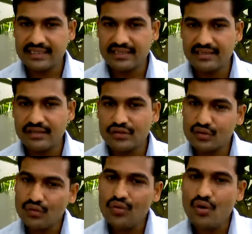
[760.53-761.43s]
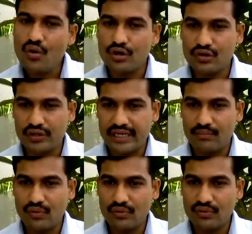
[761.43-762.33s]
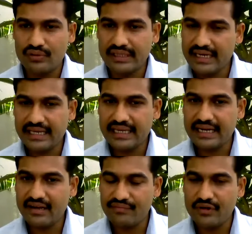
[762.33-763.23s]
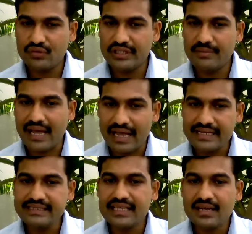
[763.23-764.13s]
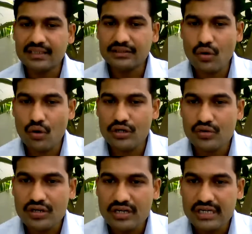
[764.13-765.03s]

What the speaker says: to Oliver Tambo, then I can refer to them as the Oliver